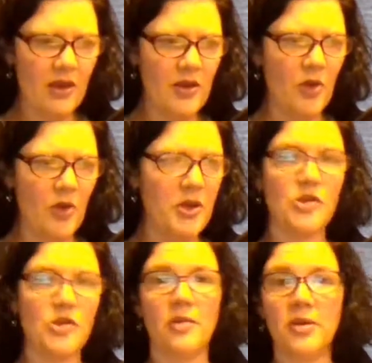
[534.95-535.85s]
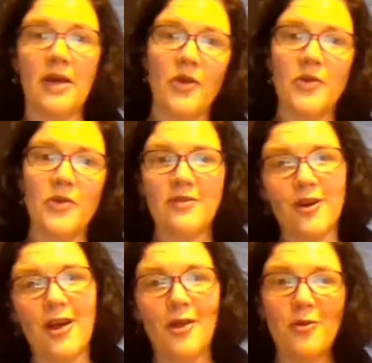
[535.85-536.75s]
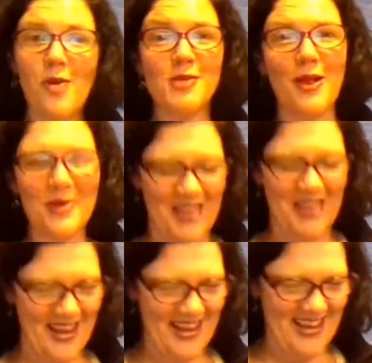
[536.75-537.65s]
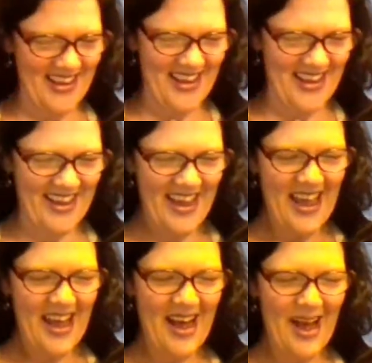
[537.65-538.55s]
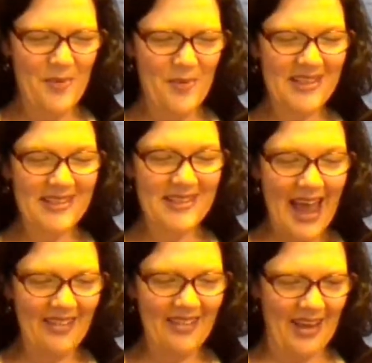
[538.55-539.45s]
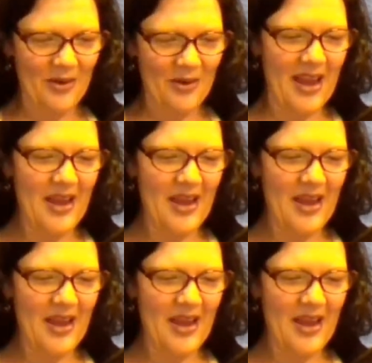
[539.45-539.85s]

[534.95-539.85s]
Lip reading: because you can pull out all those different color marshmallows. Salad. Okay.